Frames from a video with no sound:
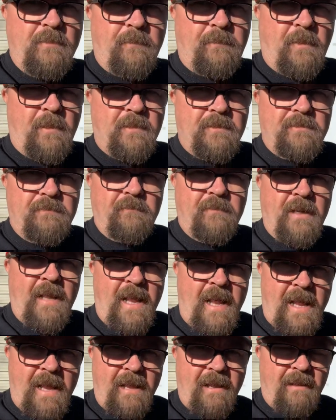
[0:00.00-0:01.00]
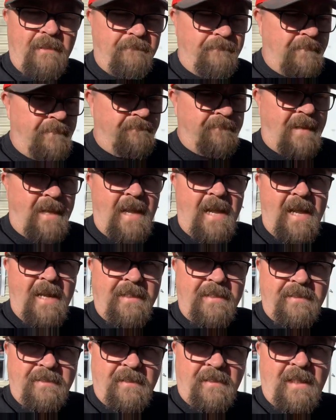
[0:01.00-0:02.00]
a person would have if I added the